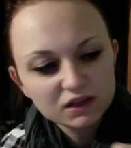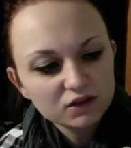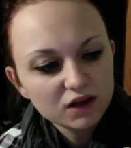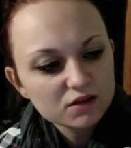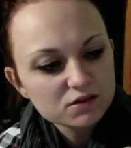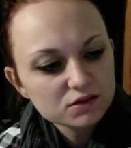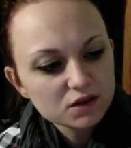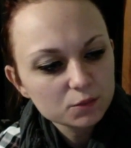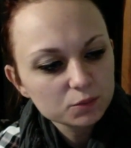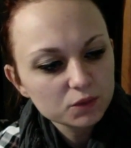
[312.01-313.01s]
You guys
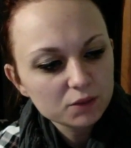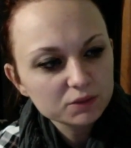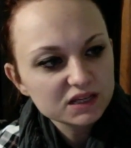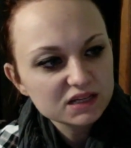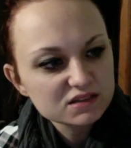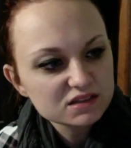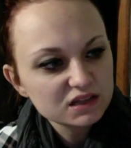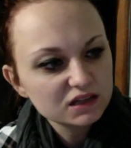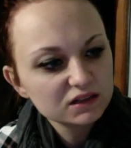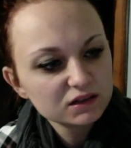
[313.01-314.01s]
probably can't see
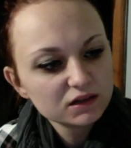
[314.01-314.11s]
it.